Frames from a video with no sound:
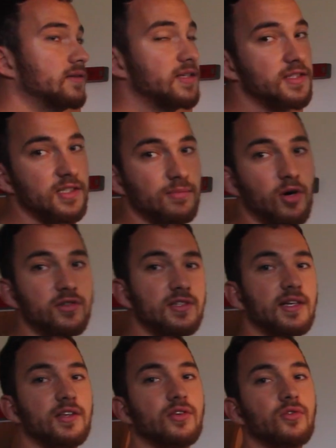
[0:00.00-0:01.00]
This is
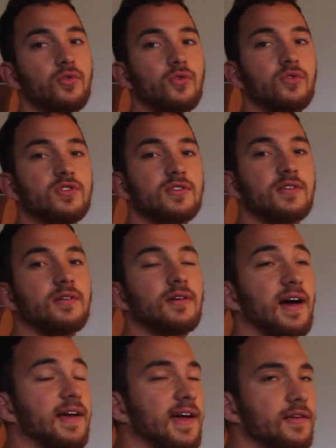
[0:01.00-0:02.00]
mostly used
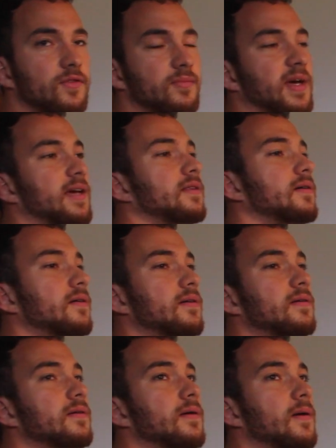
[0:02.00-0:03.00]
again to make it
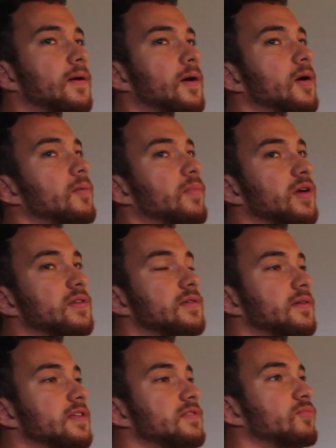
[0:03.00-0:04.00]
harder, but
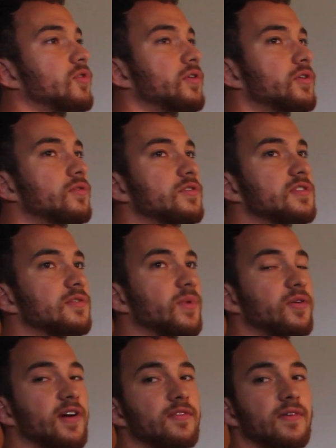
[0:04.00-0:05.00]
it's more used
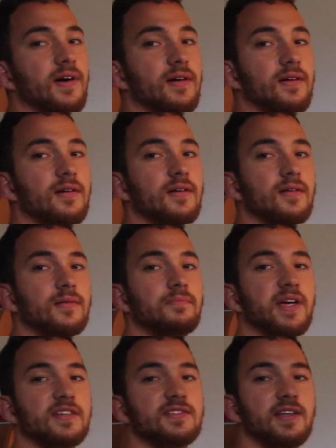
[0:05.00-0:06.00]
when you have
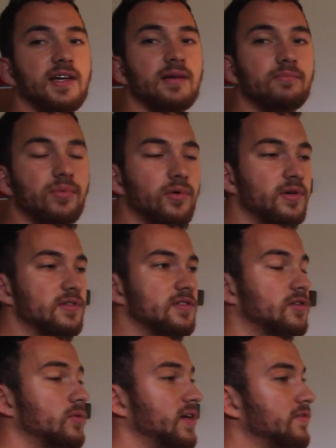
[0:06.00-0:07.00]
big sticking points.
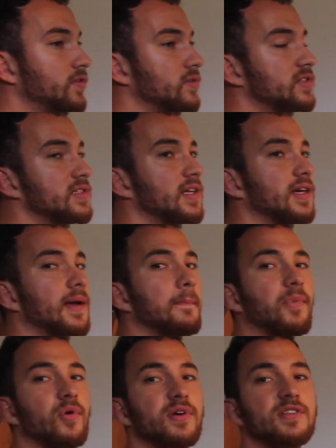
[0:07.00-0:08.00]
So if your
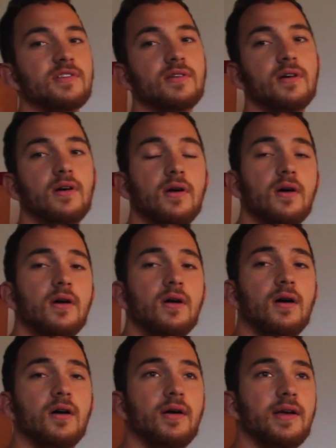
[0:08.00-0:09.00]
sticking points
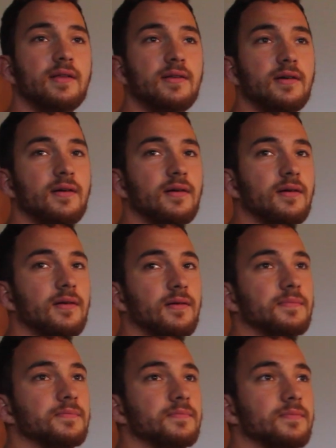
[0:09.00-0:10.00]
are in the